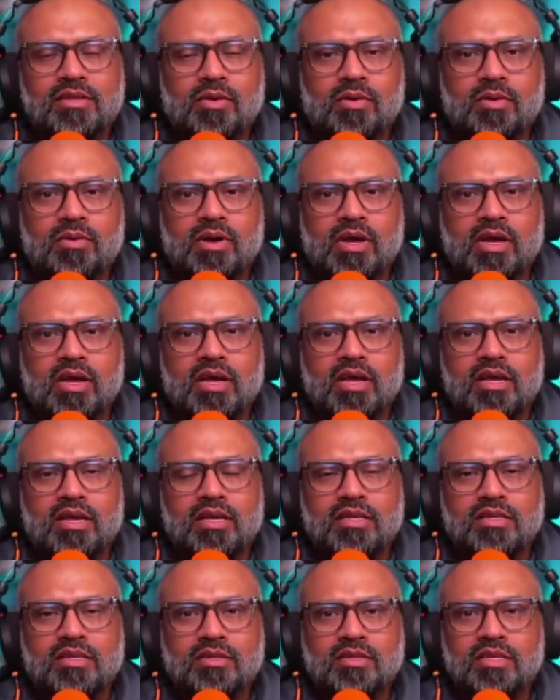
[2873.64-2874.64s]
So
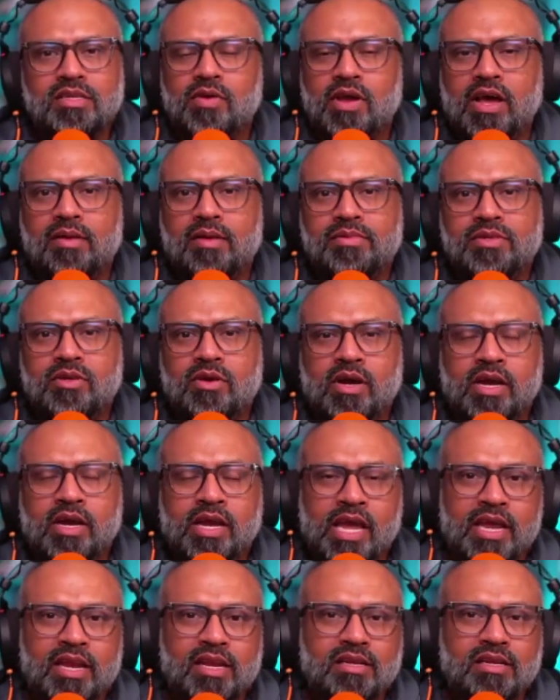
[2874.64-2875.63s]
this will help. So
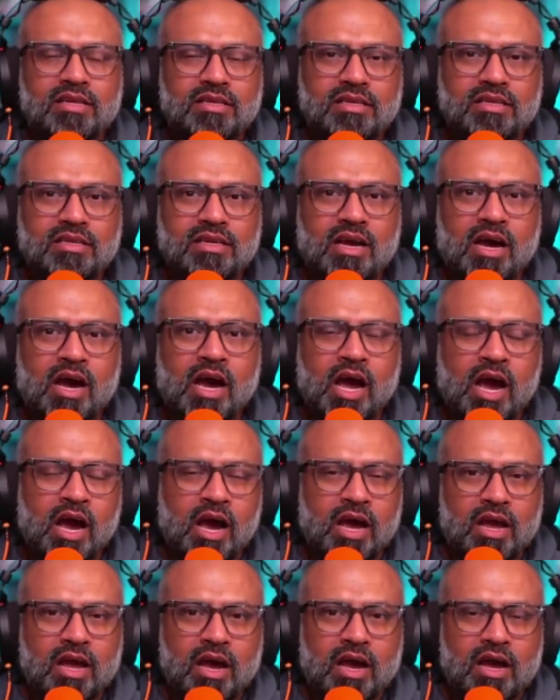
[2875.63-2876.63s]
again,
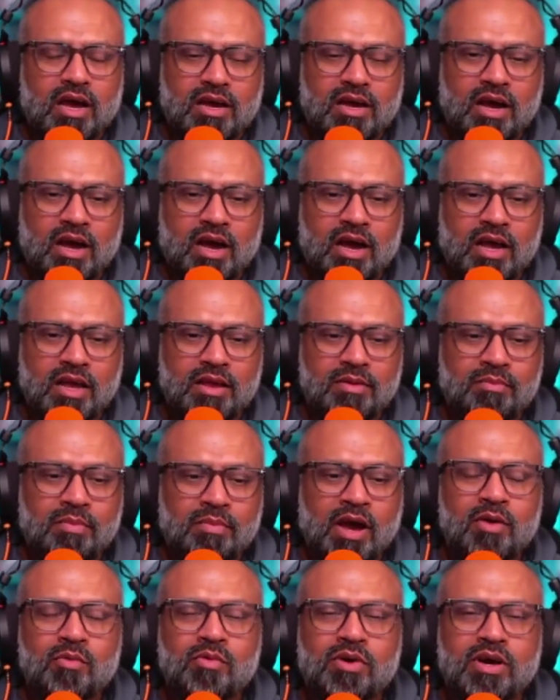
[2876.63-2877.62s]
I
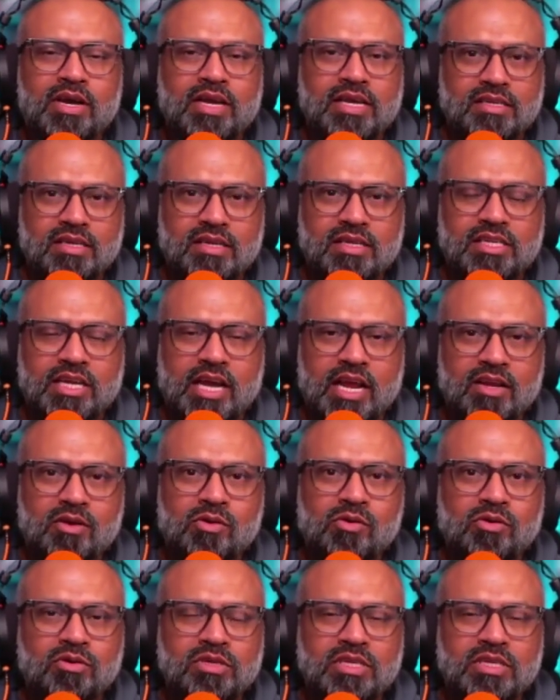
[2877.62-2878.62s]
my work as an
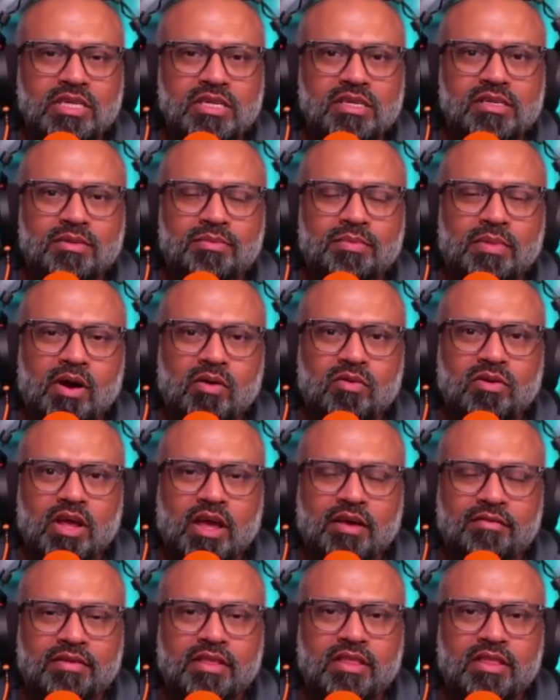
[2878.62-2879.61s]
agile coach is
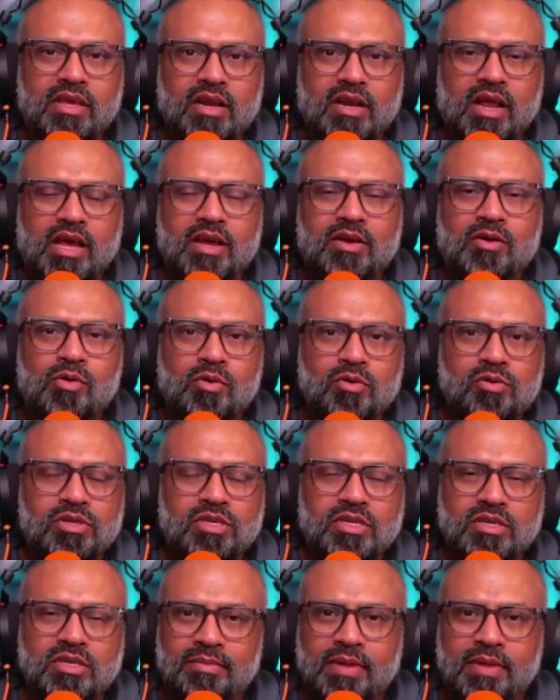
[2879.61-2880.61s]
about everything, like
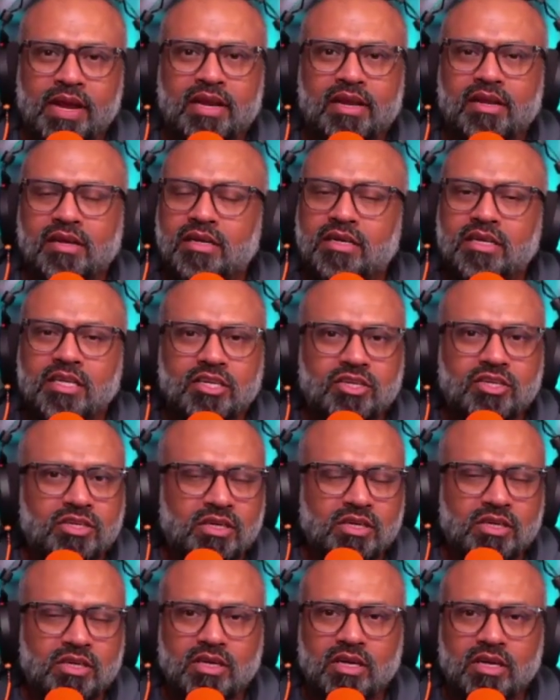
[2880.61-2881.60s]
coach, mentor,
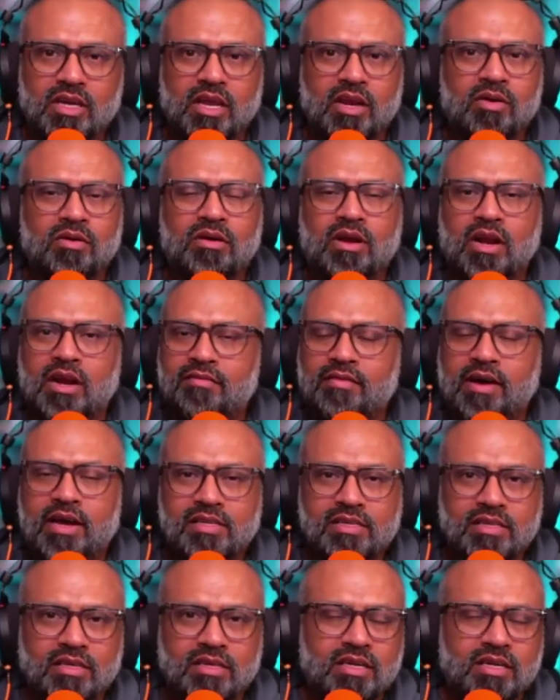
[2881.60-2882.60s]
teacher,
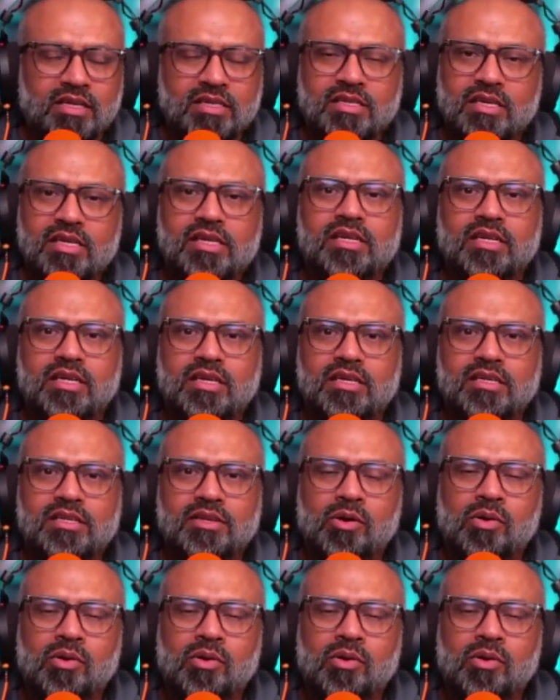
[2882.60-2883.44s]
advisor, consultant.